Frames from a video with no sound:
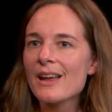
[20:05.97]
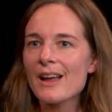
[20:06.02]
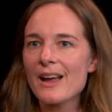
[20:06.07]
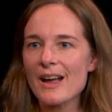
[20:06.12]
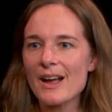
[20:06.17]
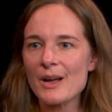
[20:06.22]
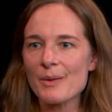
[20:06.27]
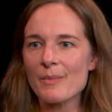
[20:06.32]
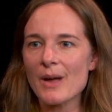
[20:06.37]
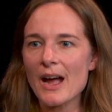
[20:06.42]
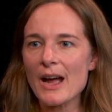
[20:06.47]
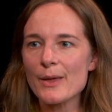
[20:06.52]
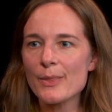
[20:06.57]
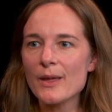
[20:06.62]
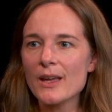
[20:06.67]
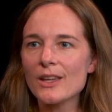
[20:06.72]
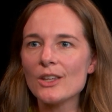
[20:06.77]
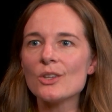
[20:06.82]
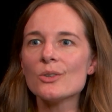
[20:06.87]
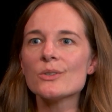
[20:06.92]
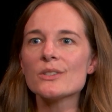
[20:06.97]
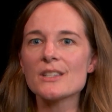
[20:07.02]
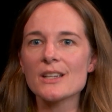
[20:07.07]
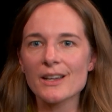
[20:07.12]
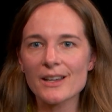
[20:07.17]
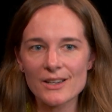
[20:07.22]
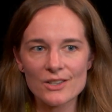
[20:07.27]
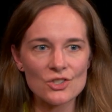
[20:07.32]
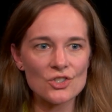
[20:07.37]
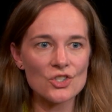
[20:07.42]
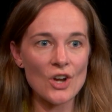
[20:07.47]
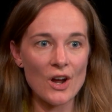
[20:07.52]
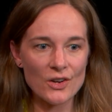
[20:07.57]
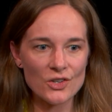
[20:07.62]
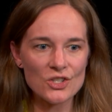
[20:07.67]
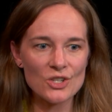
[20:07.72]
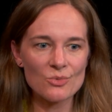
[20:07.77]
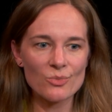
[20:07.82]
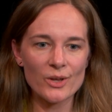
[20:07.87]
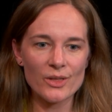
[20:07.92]
I think used in
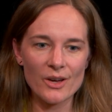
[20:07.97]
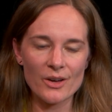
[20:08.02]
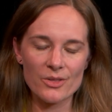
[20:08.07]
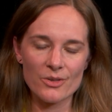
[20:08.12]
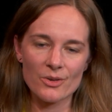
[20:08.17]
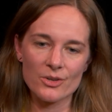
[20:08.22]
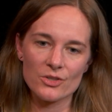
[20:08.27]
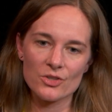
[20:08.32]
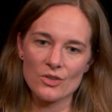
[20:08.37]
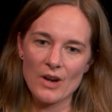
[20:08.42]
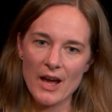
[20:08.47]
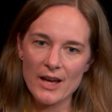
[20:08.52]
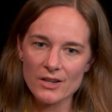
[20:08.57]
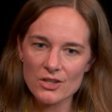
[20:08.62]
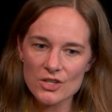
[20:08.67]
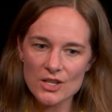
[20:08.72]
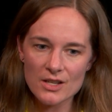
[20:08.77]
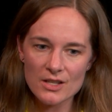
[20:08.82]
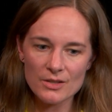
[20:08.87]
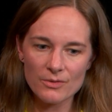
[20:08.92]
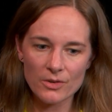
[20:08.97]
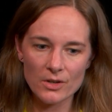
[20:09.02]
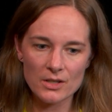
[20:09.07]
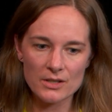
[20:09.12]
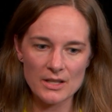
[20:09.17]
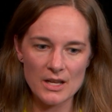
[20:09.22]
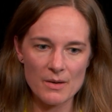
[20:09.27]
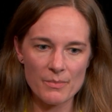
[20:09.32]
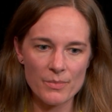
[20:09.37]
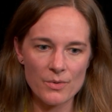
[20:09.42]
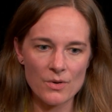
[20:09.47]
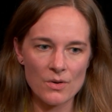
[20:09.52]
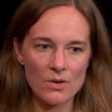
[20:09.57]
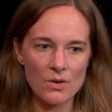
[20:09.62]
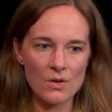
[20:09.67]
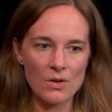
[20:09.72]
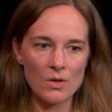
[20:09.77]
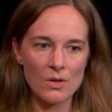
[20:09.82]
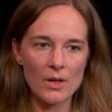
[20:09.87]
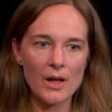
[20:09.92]
conjunction with other strategies, for
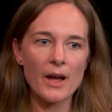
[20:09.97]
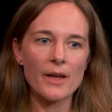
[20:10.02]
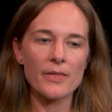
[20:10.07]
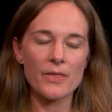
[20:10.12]
example,